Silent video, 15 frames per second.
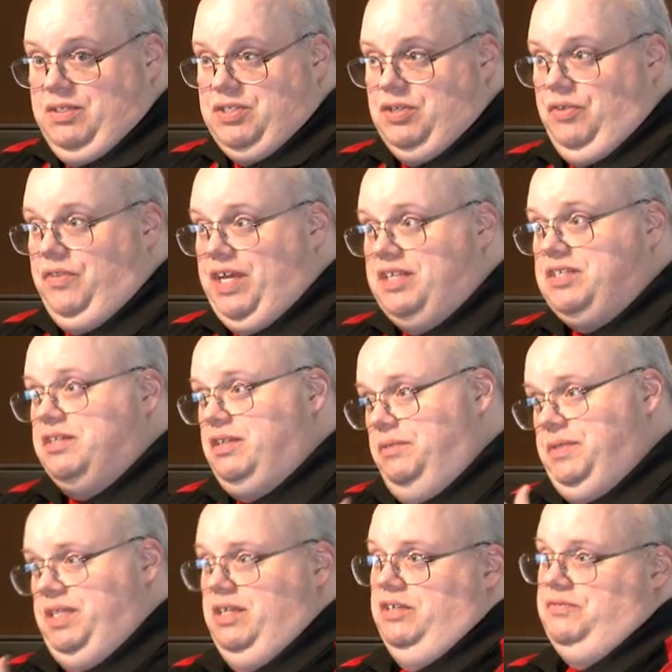So that's going to
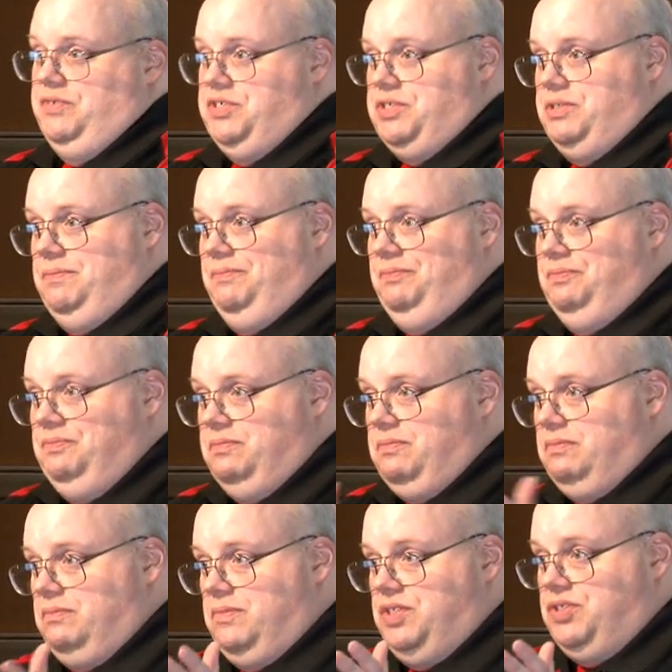be the other
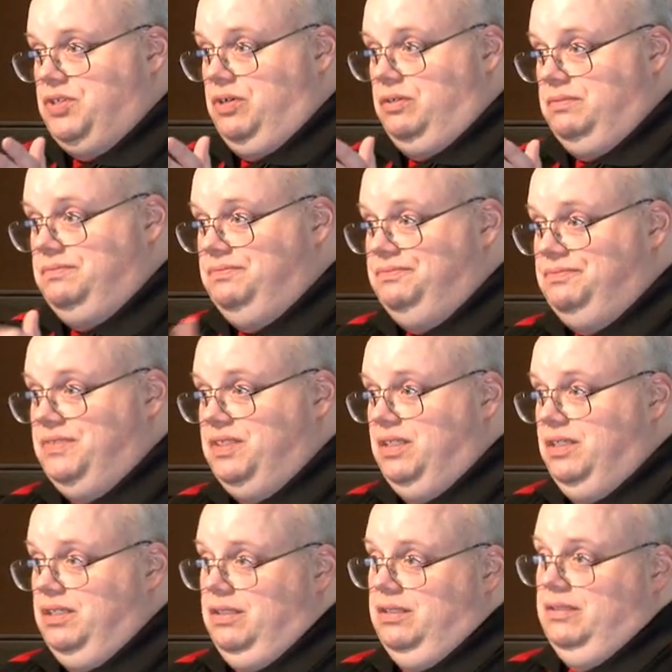one.
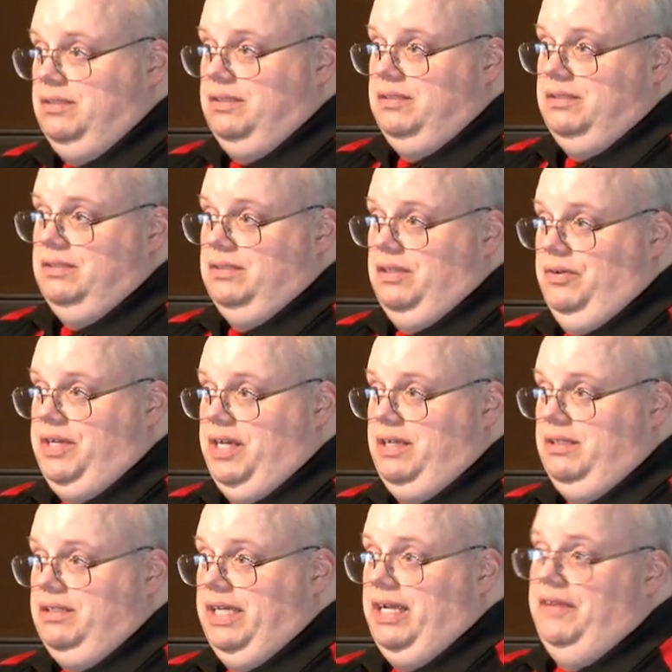So, okay,
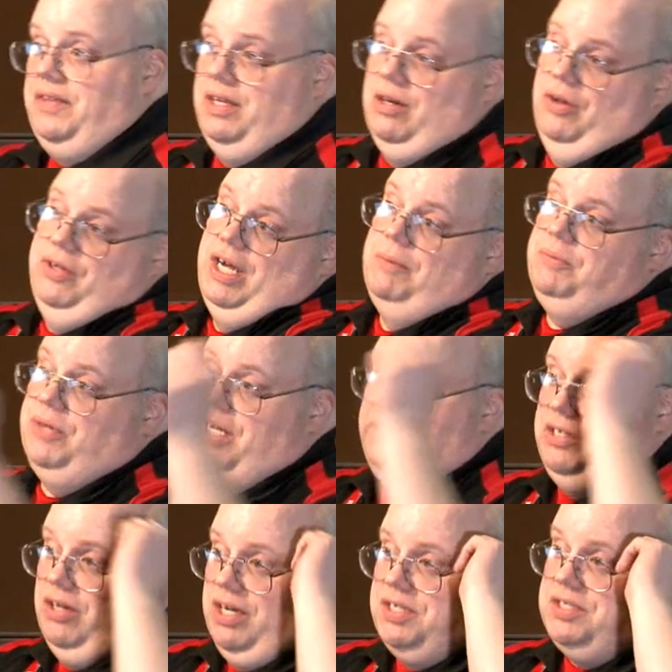and I think all upgrade
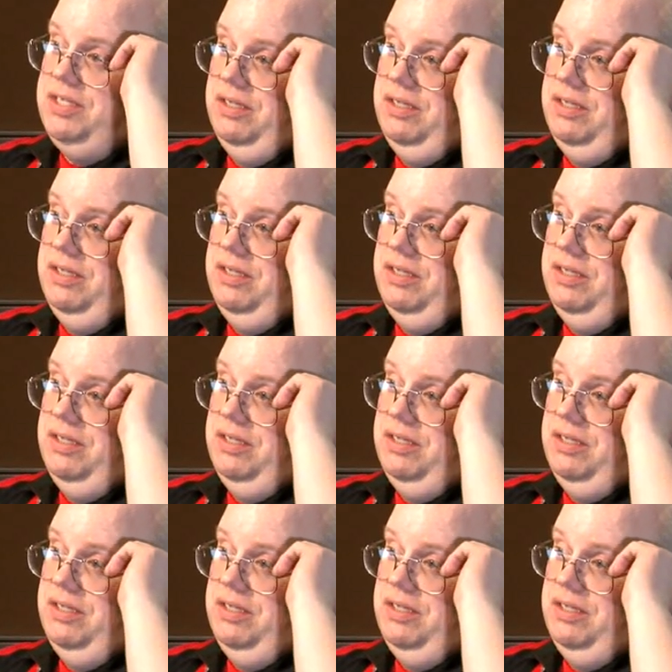costs,